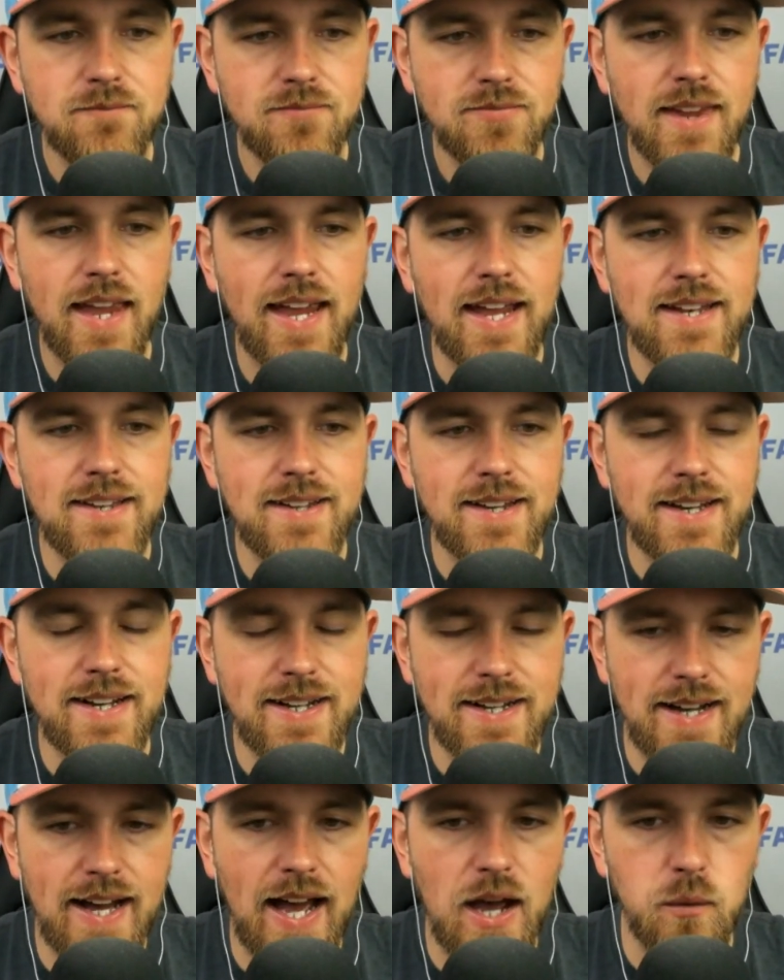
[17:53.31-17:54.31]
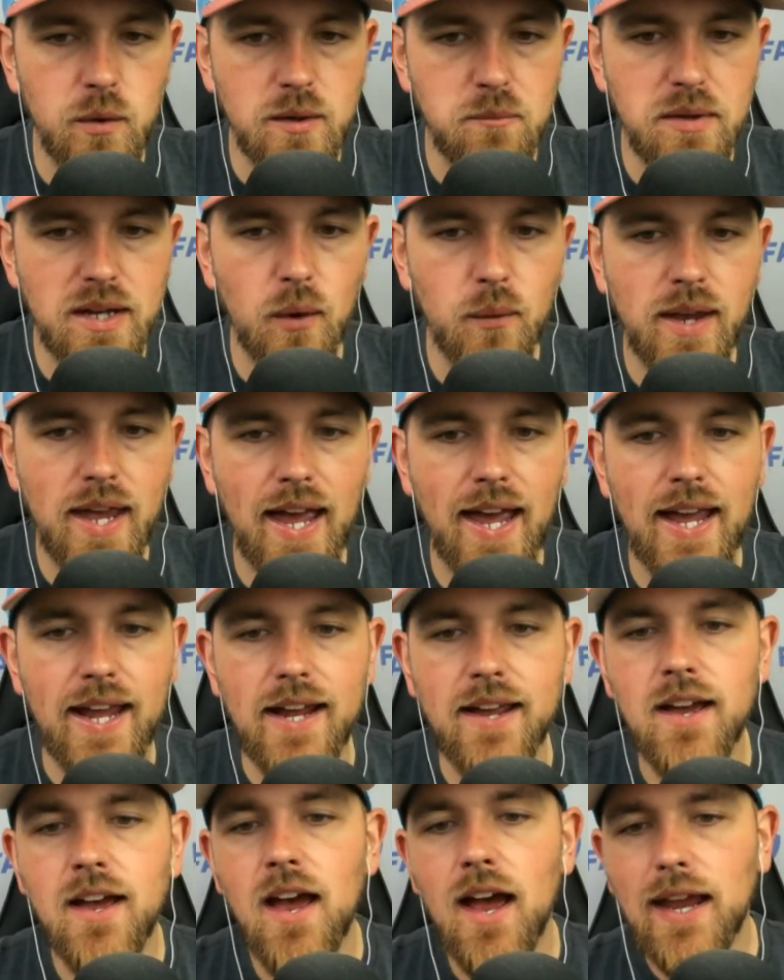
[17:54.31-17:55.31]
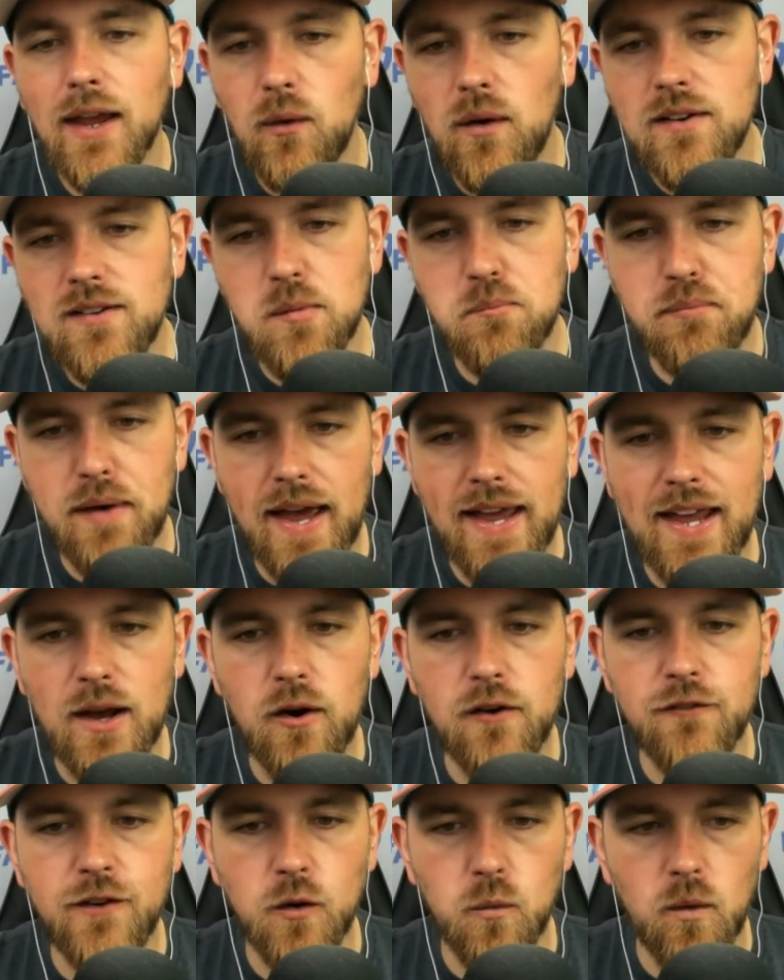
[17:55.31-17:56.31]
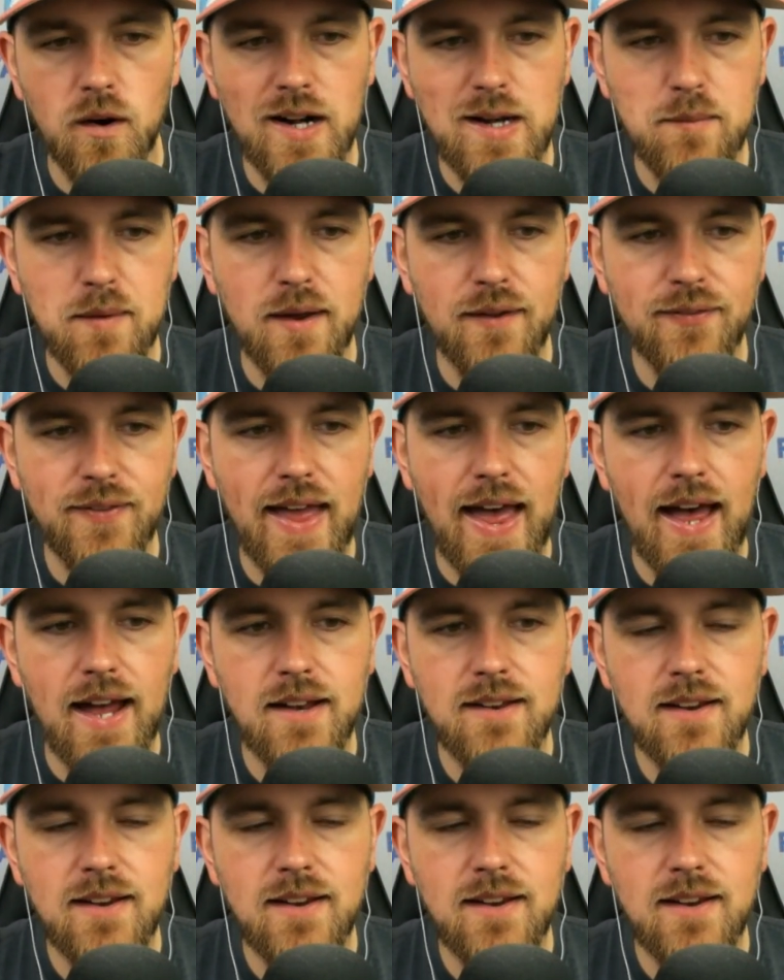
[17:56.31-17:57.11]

And uh, I would be okay going to Bello if you're worried about that.